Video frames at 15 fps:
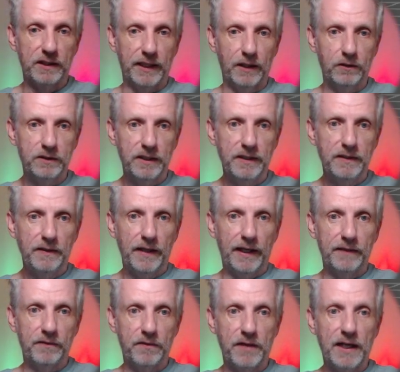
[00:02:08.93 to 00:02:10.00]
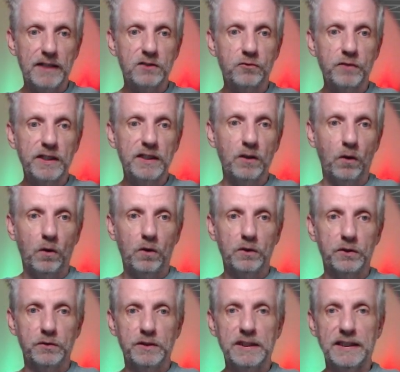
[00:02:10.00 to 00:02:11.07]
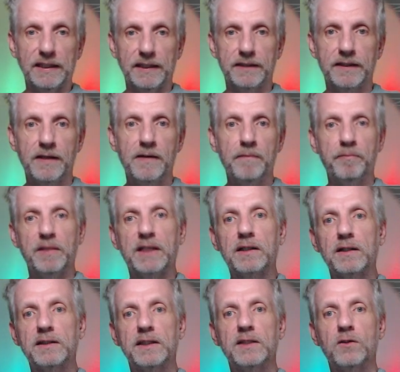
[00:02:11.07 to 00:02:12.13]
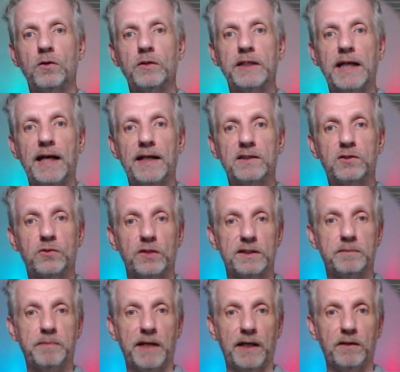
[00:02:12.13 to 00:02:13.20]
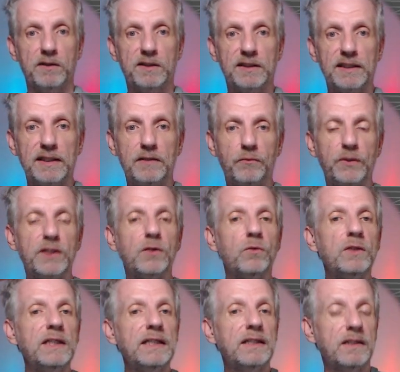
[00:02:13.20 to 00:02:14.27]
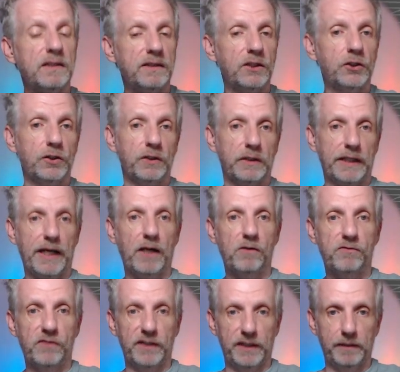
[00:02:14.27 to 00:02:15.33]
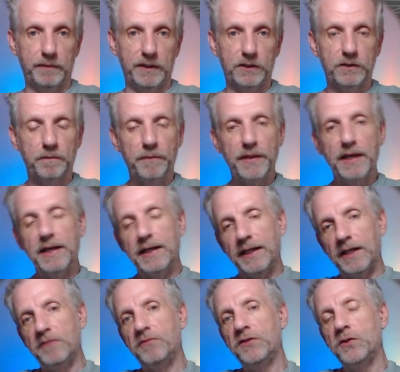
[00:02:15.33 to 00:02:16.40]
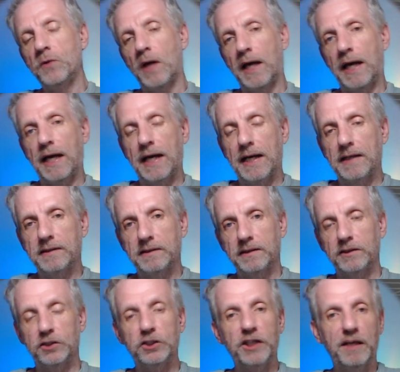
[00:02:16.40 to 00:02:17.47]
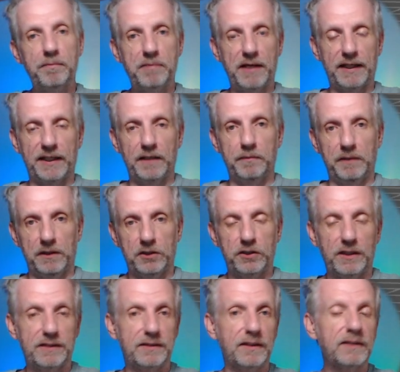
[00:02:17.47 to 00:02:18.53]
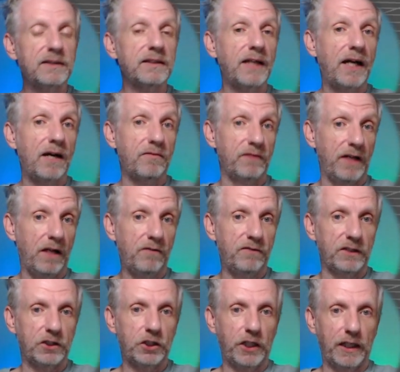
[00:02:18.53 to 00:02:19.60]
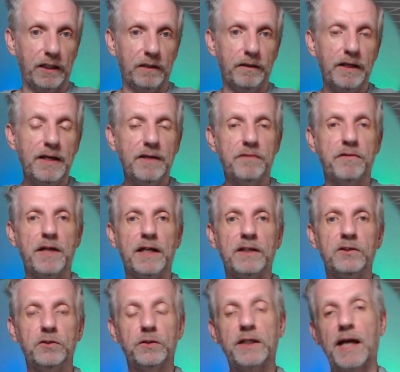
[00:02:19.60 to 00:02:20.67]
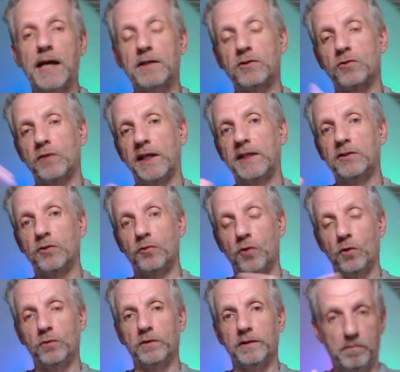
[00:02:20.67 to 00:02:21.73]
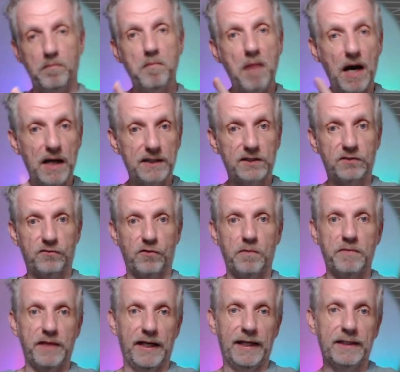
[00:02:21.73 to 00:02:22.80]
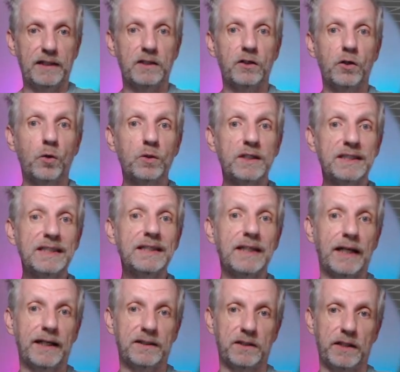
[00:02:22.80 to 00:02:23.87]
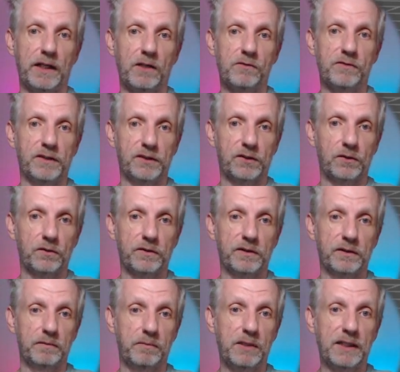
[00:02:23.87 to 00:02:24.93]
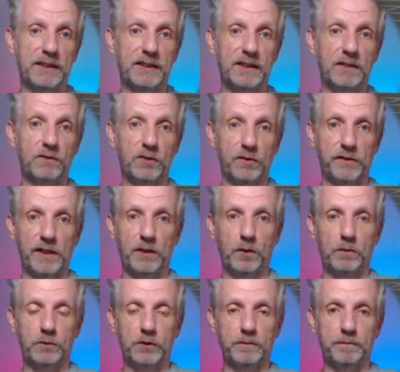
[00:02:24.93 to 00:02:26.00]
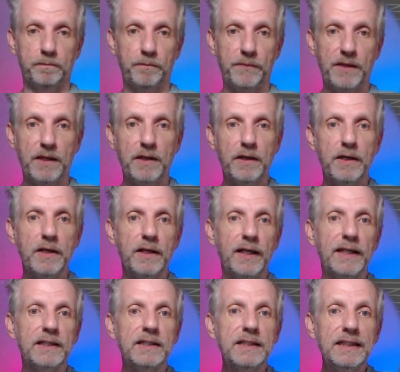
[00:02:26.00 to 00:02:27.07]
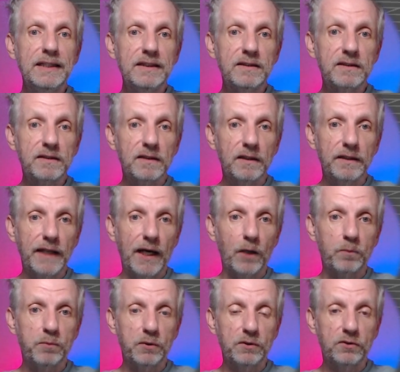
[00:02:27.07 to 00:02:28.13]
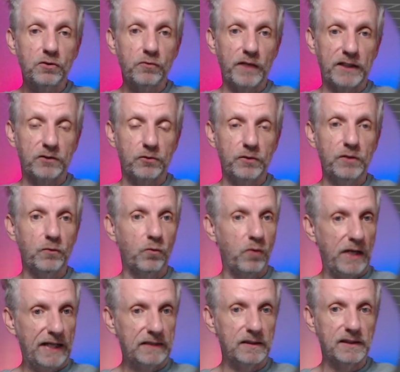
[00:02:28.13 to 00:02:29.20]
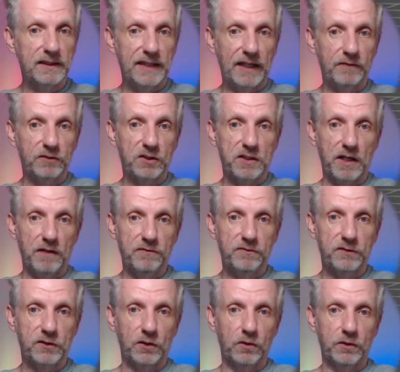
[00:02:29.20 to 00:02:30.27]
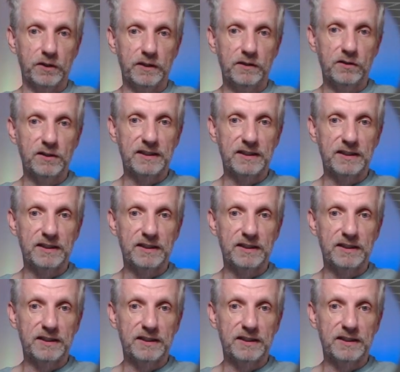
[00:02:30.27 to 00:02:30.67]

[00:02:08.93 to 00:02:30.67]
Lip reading: out. And that is really all you need. Because it already has transparency, we don't need an additional alpha image. If you had a JPEG image that doesn't have an alpha channel, then you can create your own mask from that and load it in as an alpha. So the plugin gives you that option. It needs an output directory where to save stuff, so you need to